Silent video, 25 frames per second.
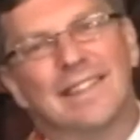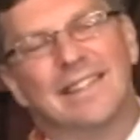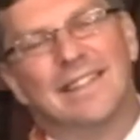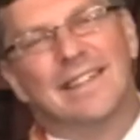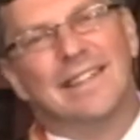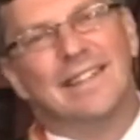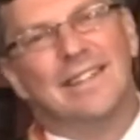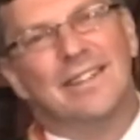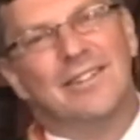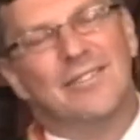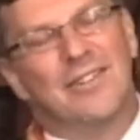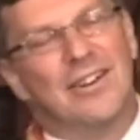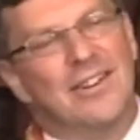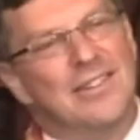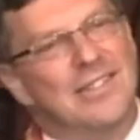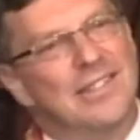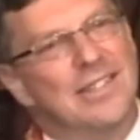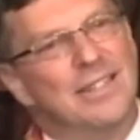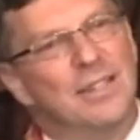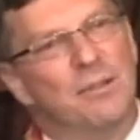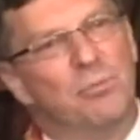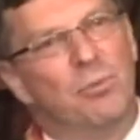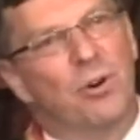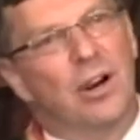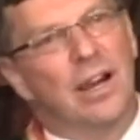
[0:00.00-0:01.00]
neurons in the
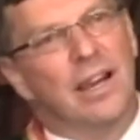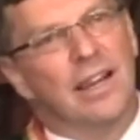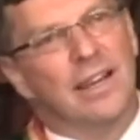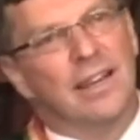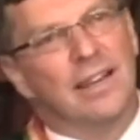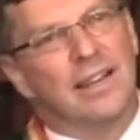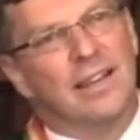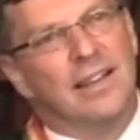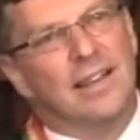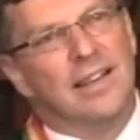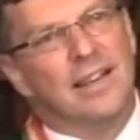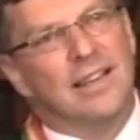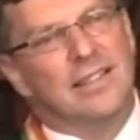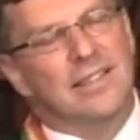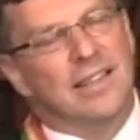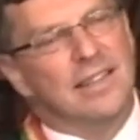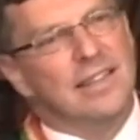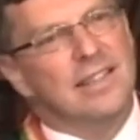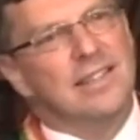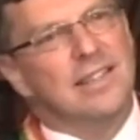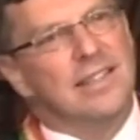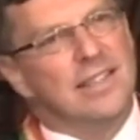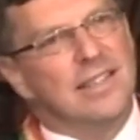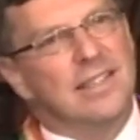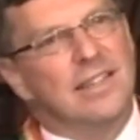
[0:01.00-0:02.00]
brain. So
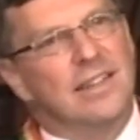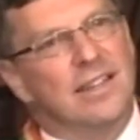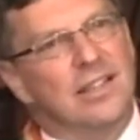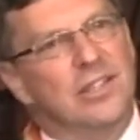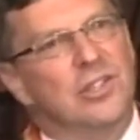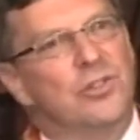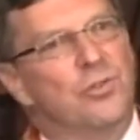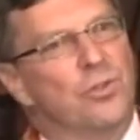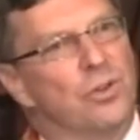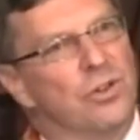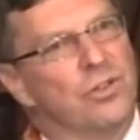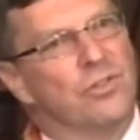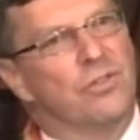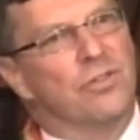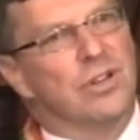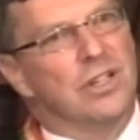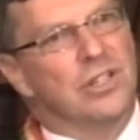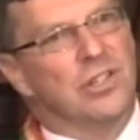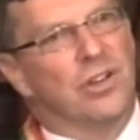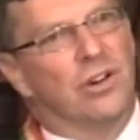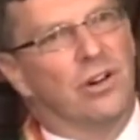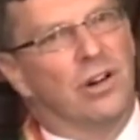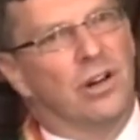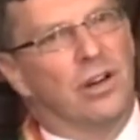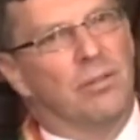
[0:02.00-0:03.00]
this is an extraordinary
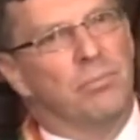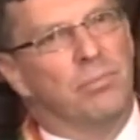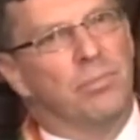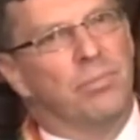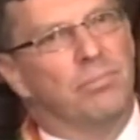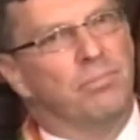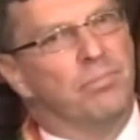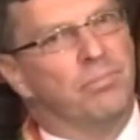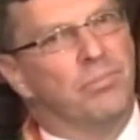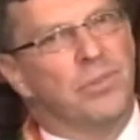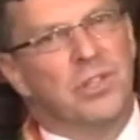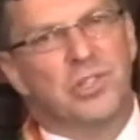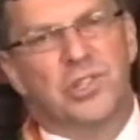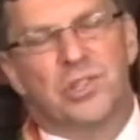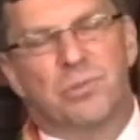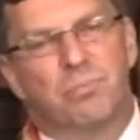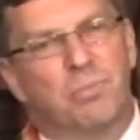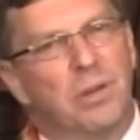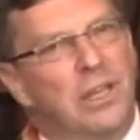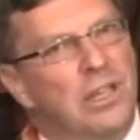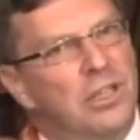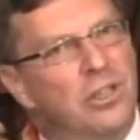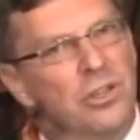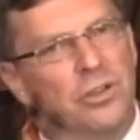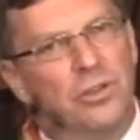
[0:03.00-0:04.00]
time. This is
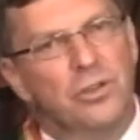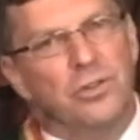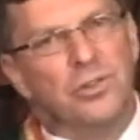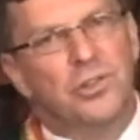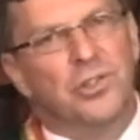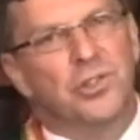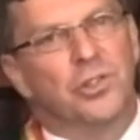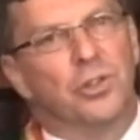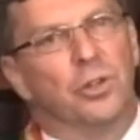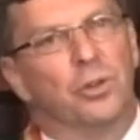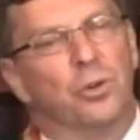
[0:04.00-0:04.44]
being used to look